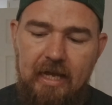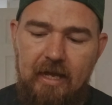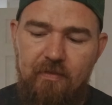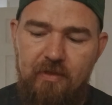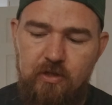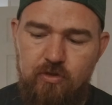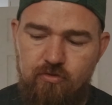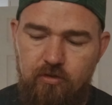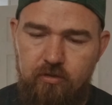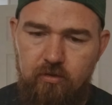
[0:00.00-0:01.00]
and their
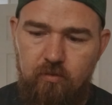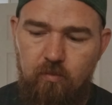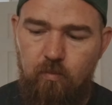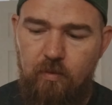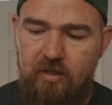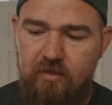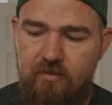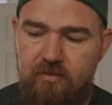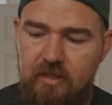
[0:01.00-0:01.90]
struggle with